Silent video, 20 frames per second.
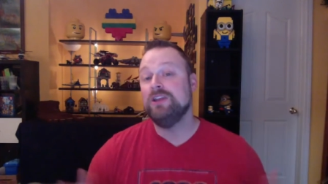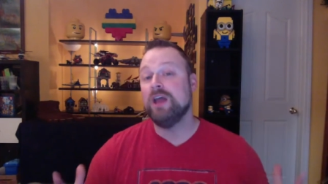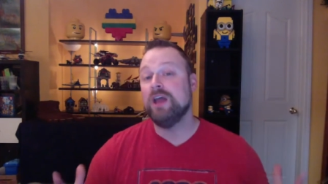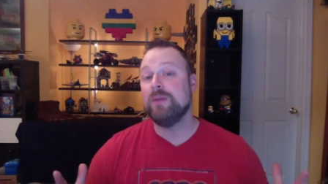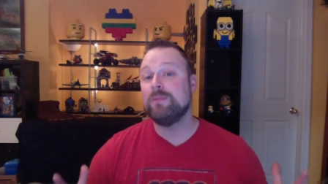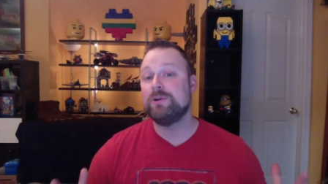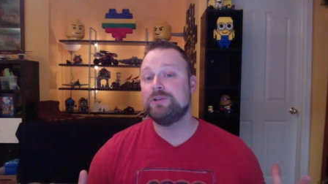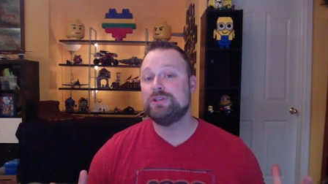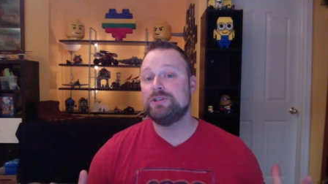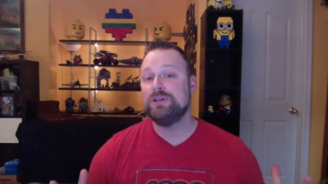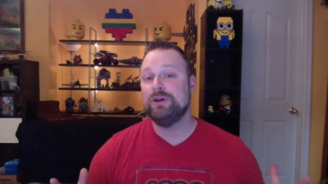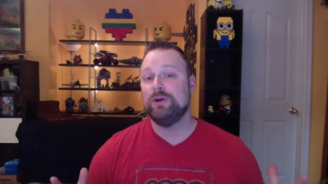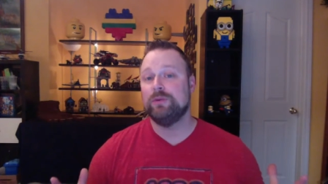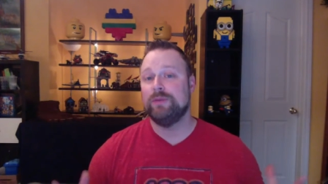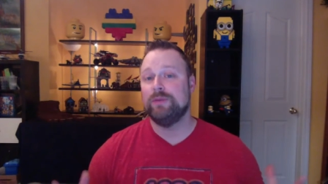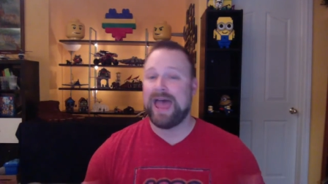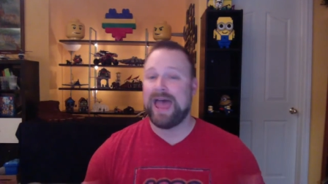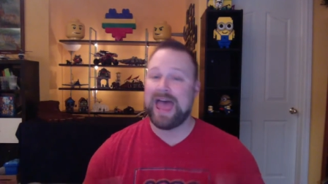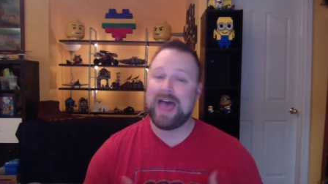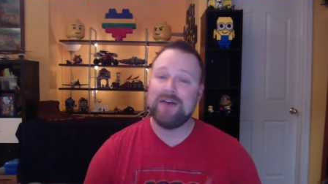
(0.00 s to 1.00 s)
Number
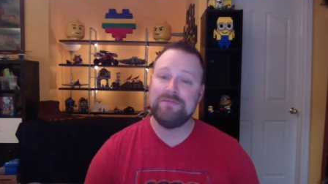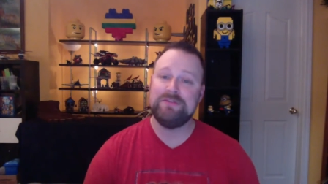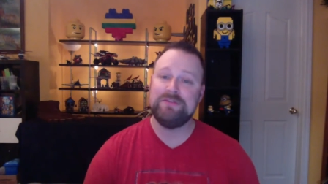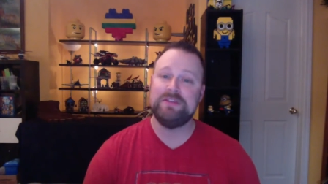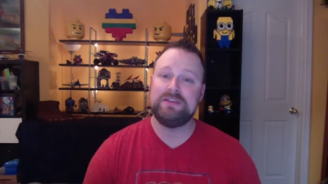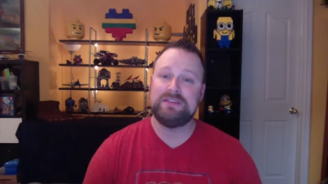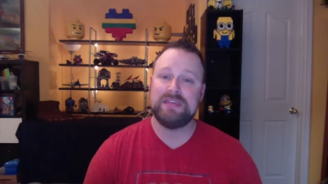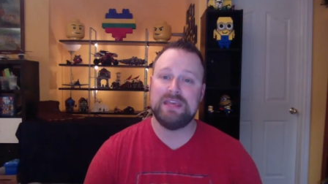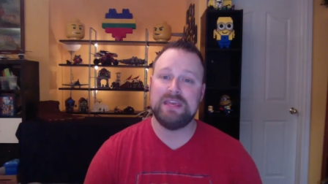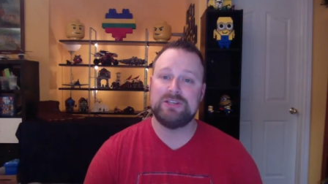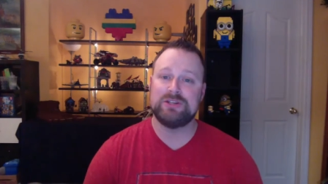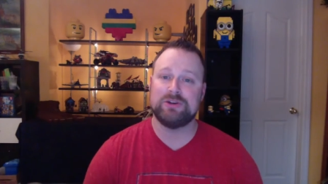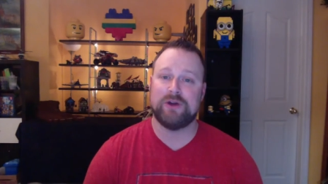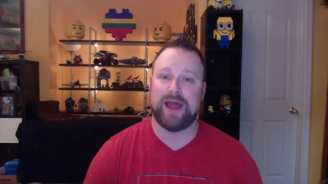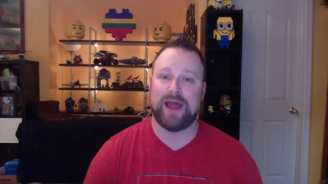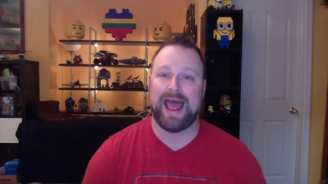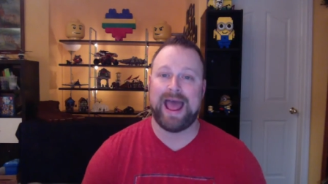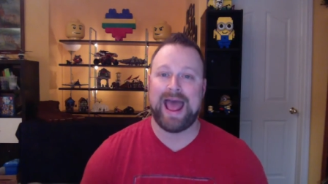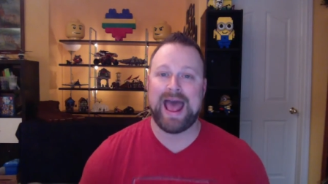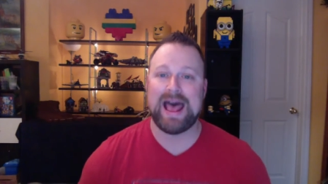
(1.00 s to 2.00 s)
2, have the
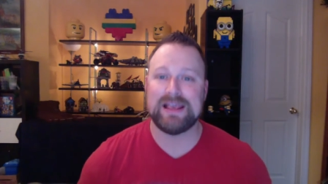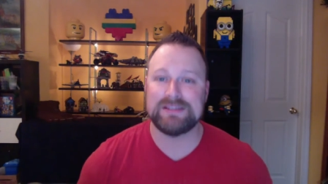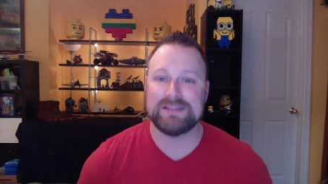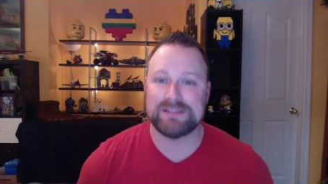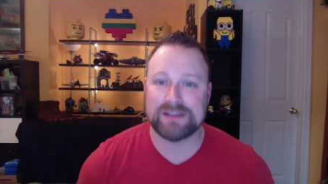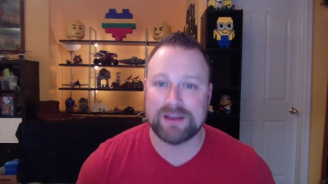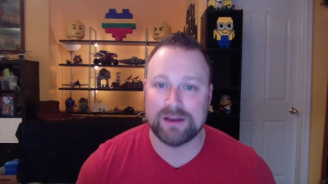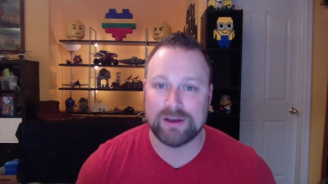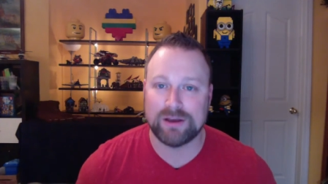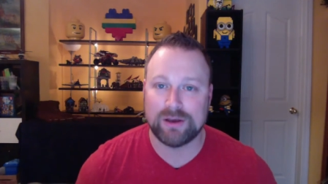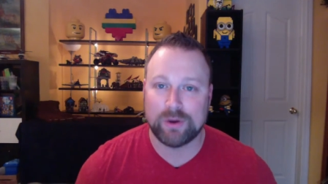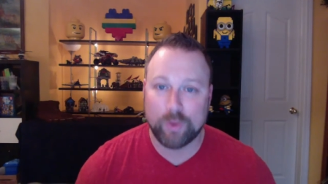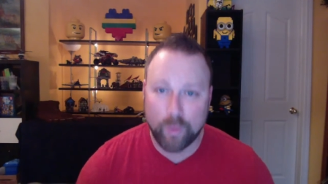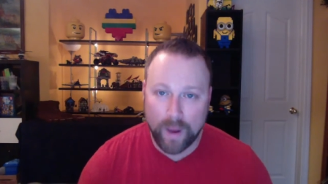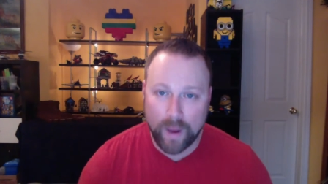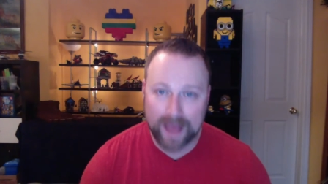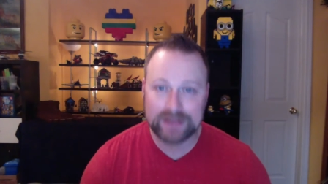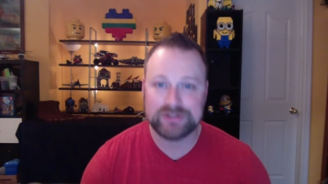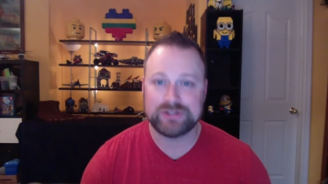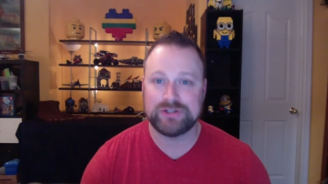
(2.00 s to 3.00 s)
teacher ask
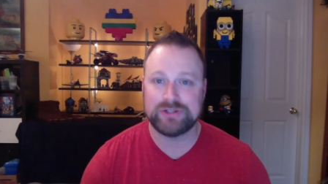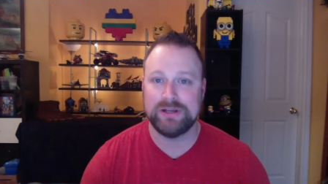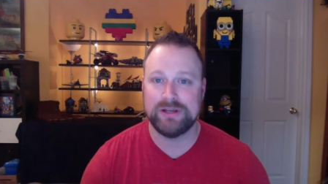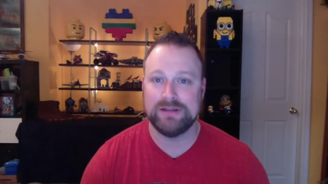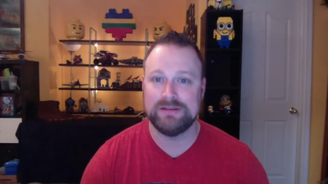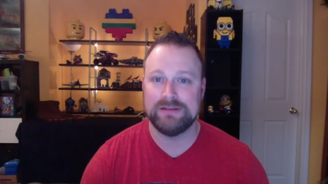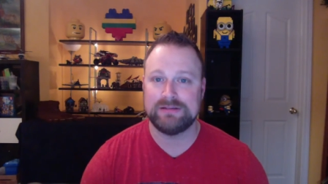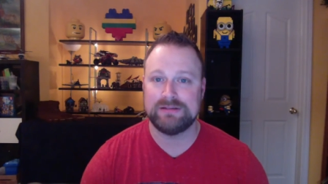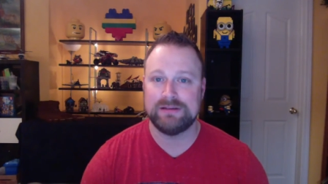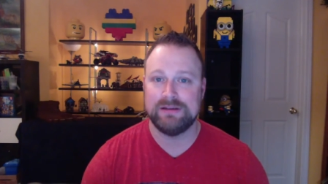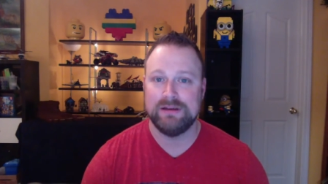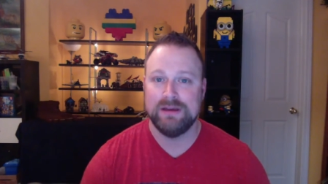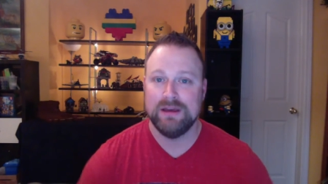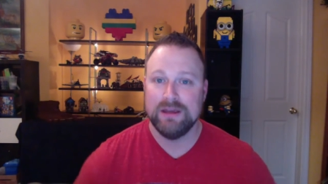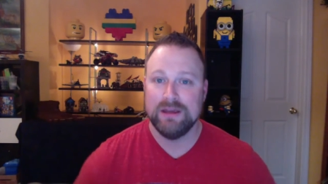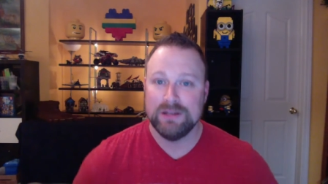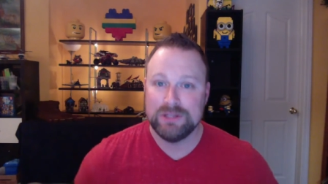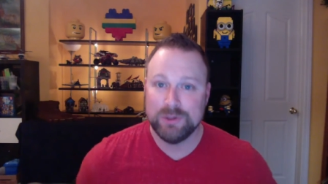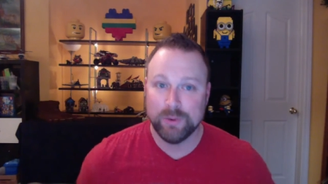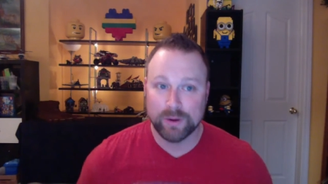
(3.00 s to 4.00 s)
questions
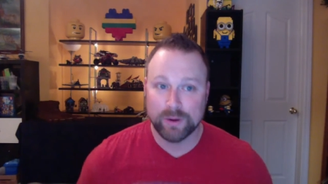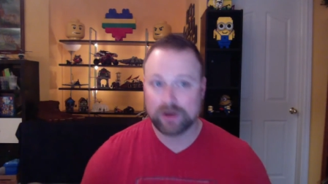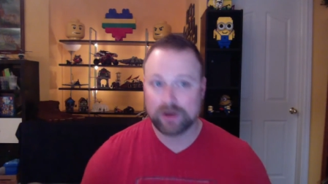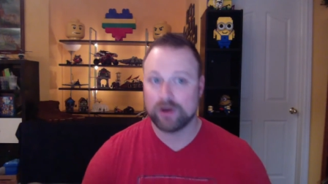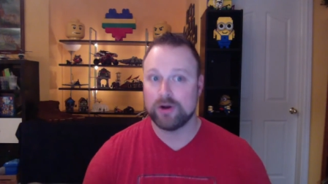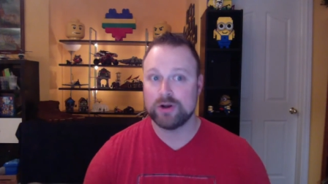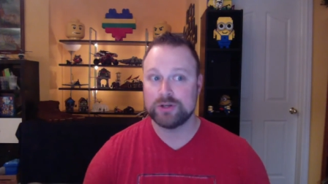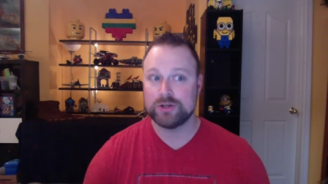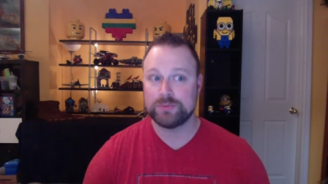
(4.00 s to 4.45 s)
to encourage